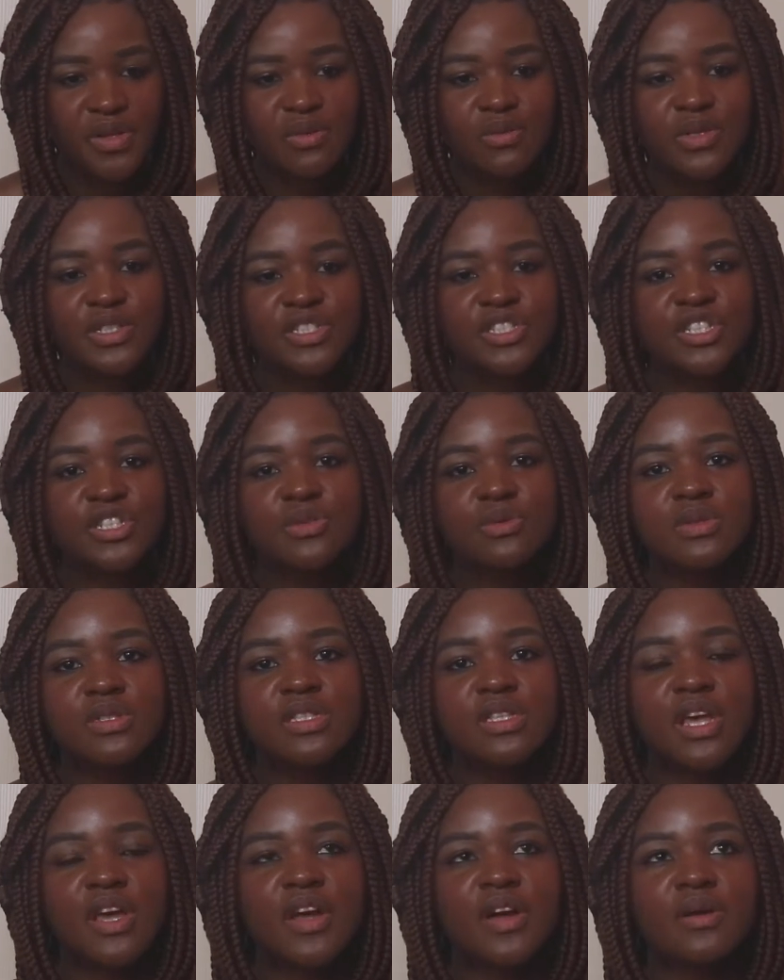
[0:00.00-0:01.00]
when she
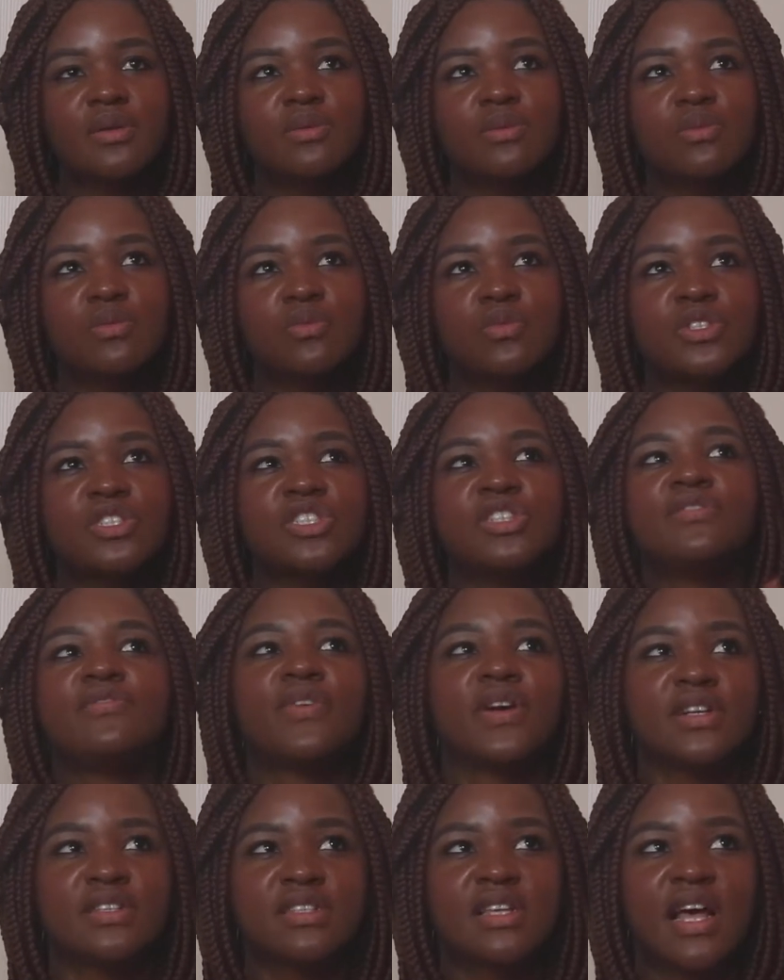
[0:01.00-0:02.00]
was there, when she
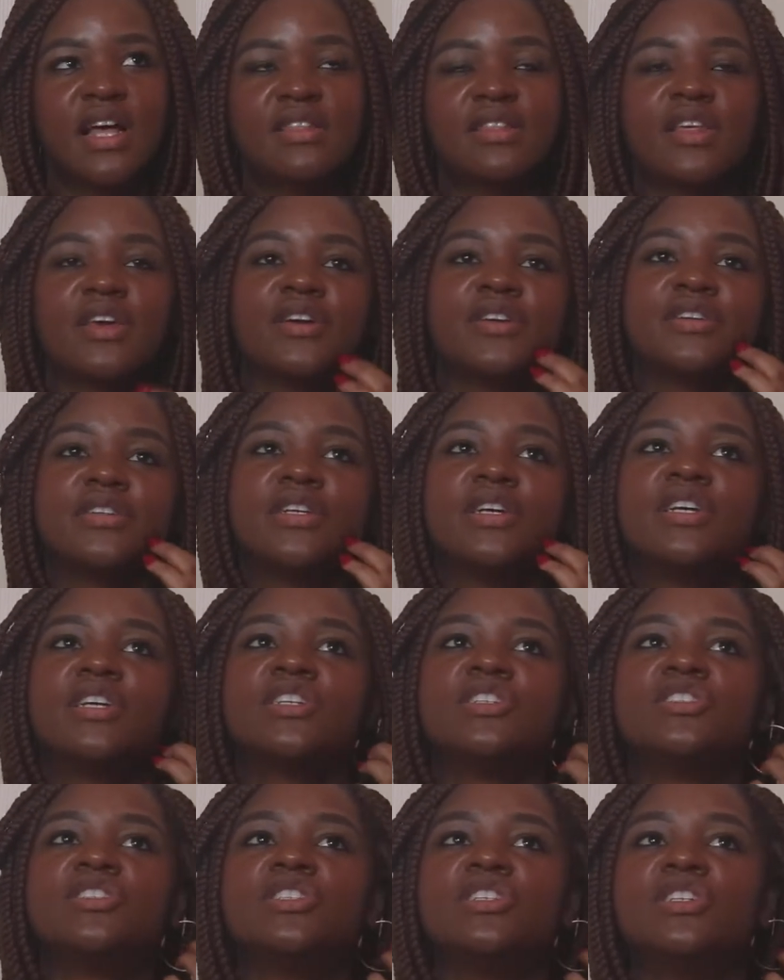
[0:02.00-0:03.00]
first got there,
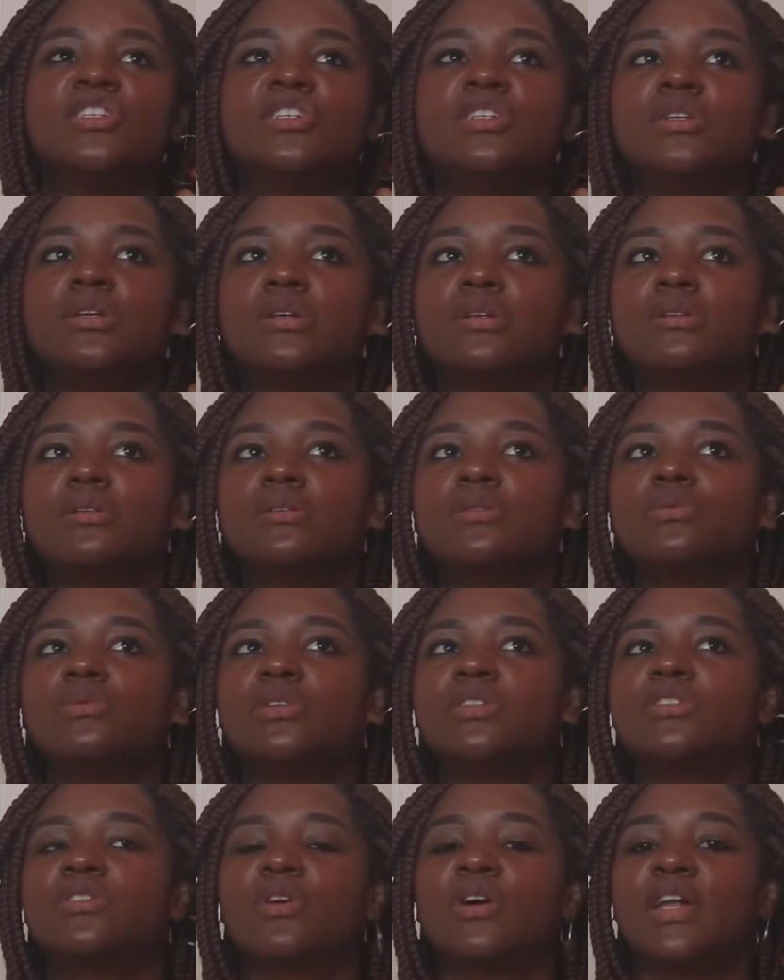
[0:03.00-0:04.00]
she
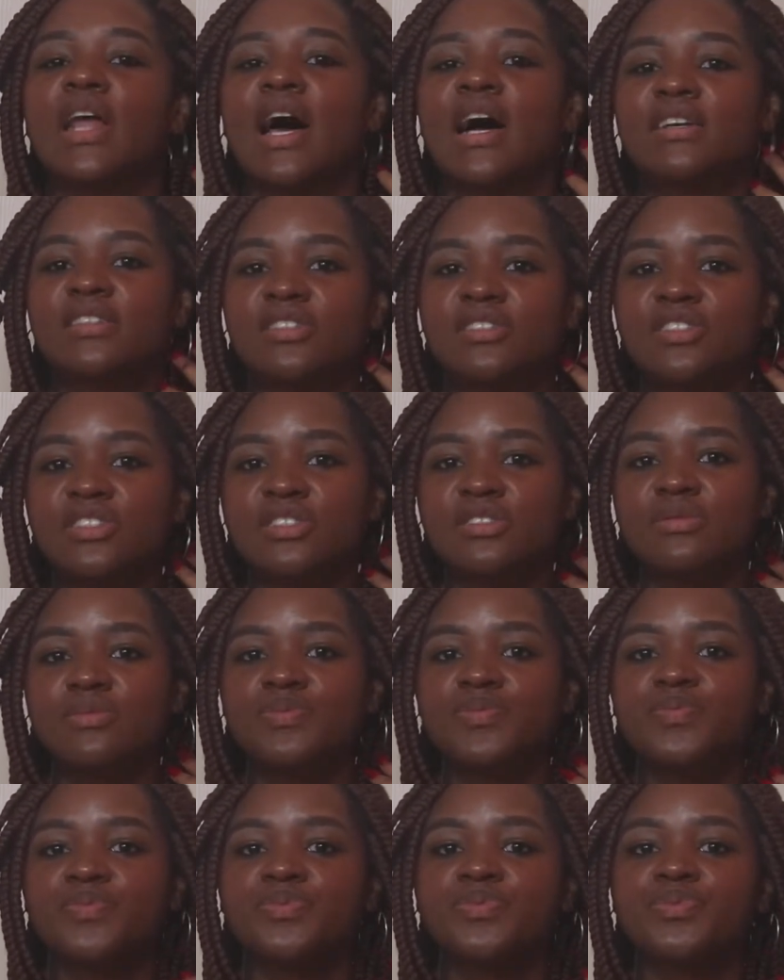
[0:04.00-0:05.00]
was on oxygen.